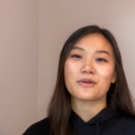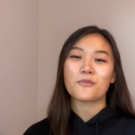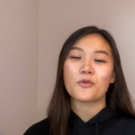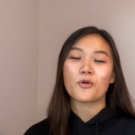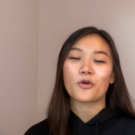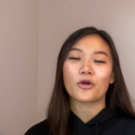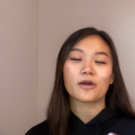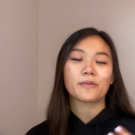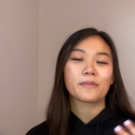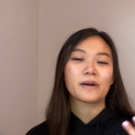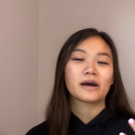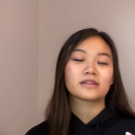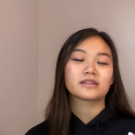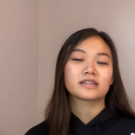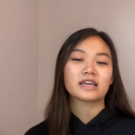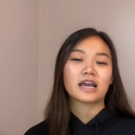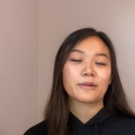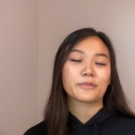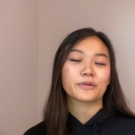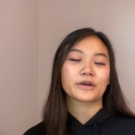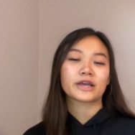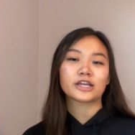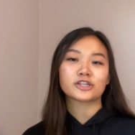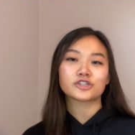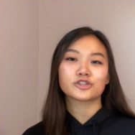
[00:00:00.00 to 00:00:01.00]
more about the
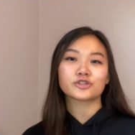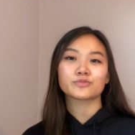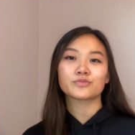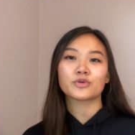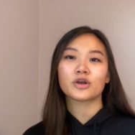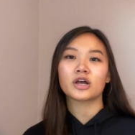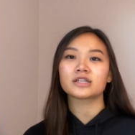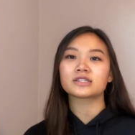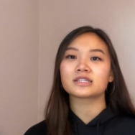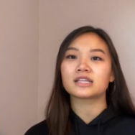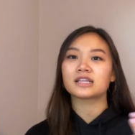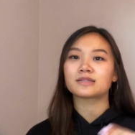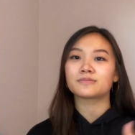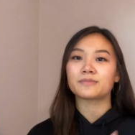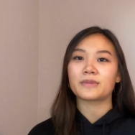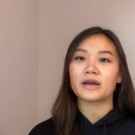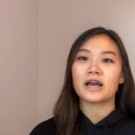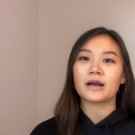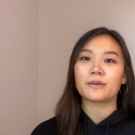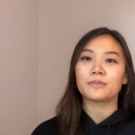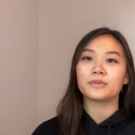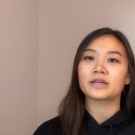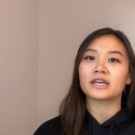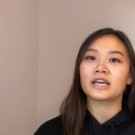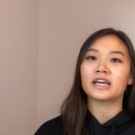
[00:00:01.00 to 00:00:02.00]
application process, my
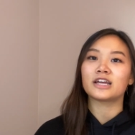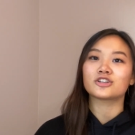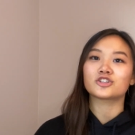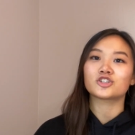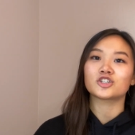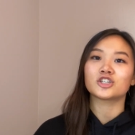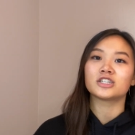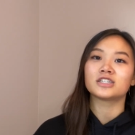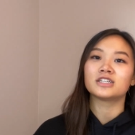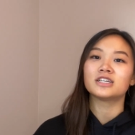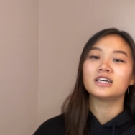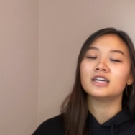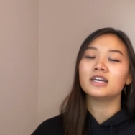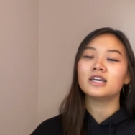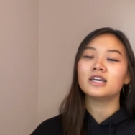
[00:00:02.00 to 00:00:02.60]
application,